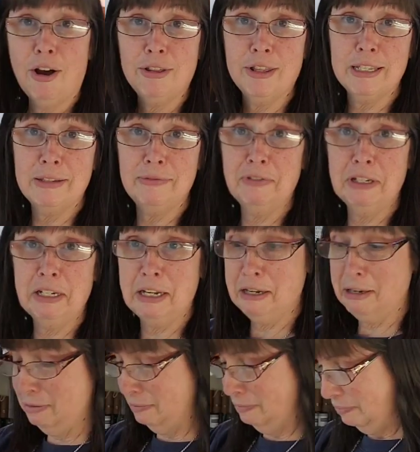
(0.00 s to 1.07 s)
on this
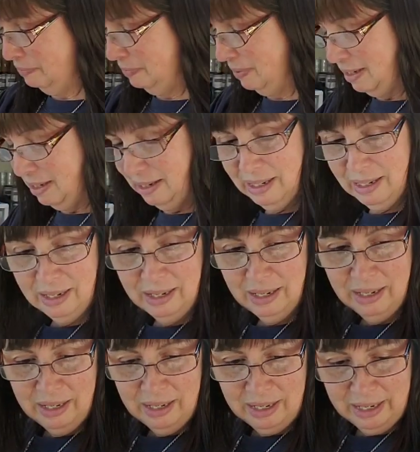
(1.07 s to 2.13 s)
video.
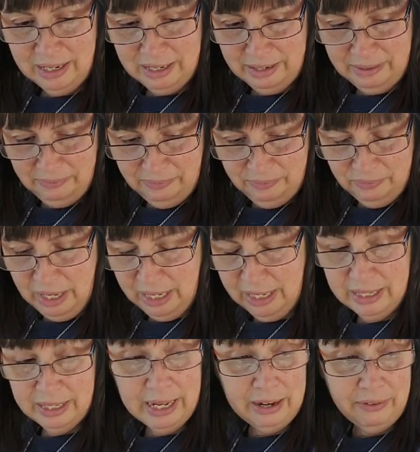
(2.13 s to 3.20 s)
Um, like I
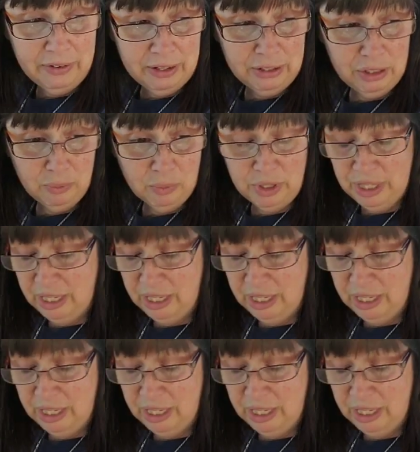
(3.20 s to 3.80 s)
said, I found some more